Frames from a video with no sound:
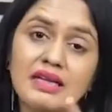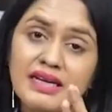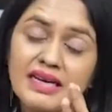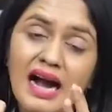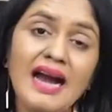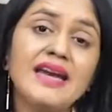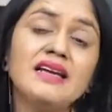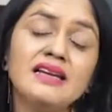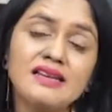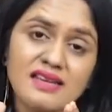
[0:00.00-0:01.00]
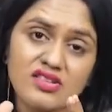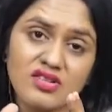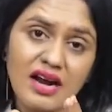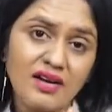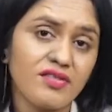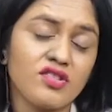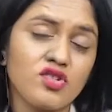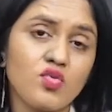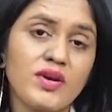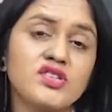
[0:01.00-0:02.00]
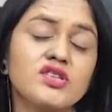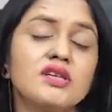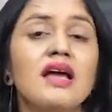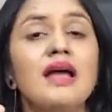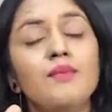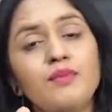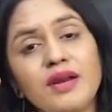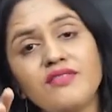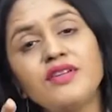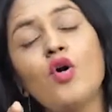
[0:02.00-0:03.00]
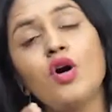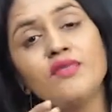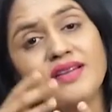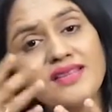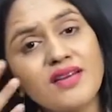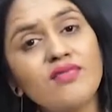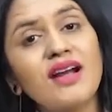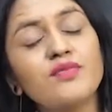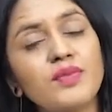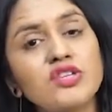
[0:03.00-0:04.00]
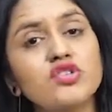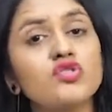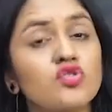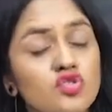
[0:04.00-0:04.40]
In ideally such kind of a situation, we always advise patient to